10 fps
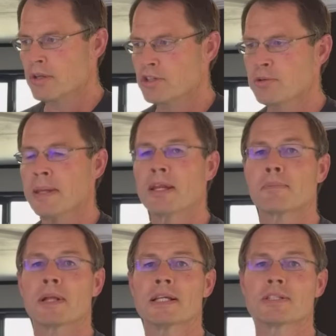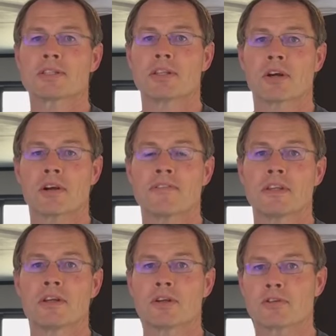Two main appliances in the RV
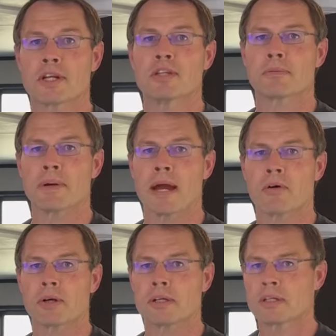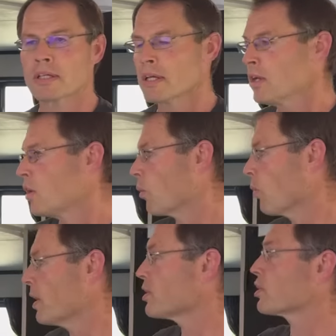that'll drain your power.
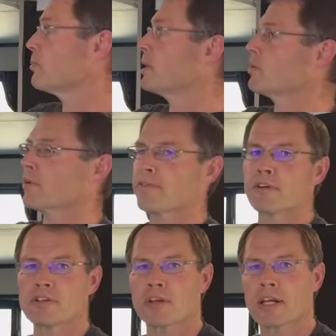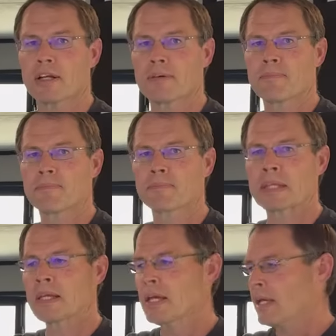One is going to be the refrigerator.
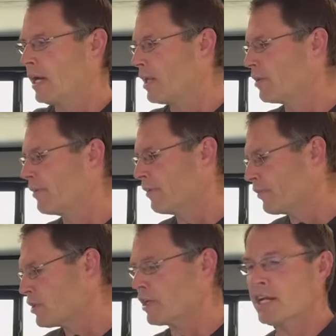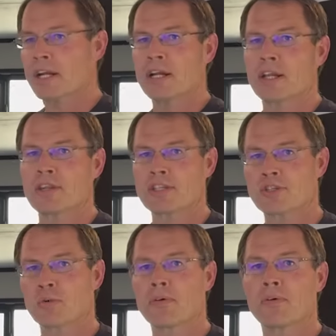These
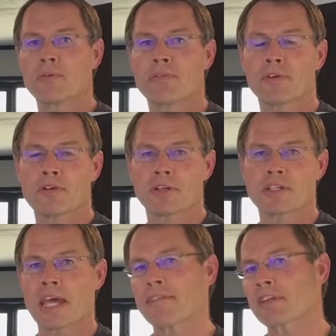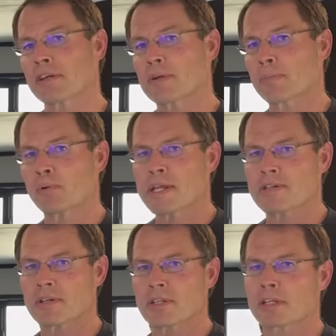12 volt refrigerators have a
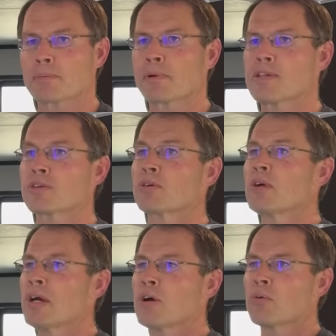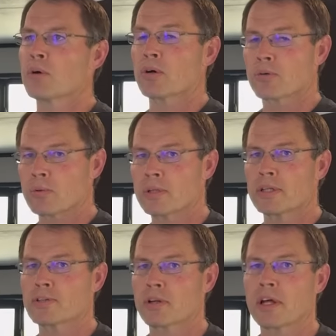compressor, and the compressor will really
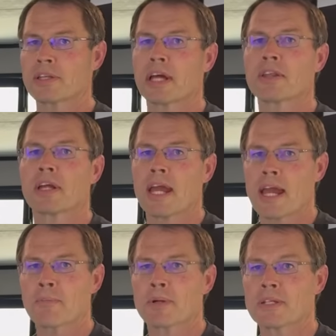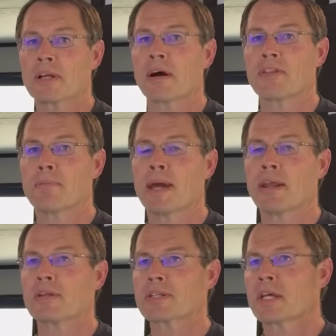draw down the amperage of the
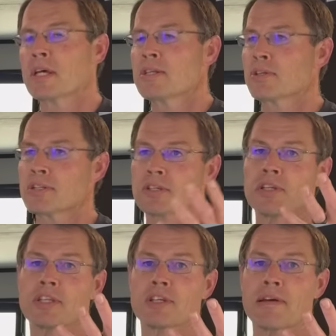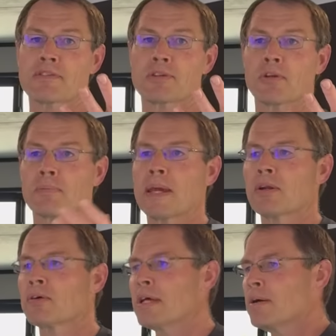batteries. So it's good that you have a solar
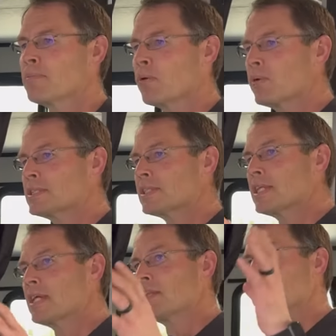panel, but once again, the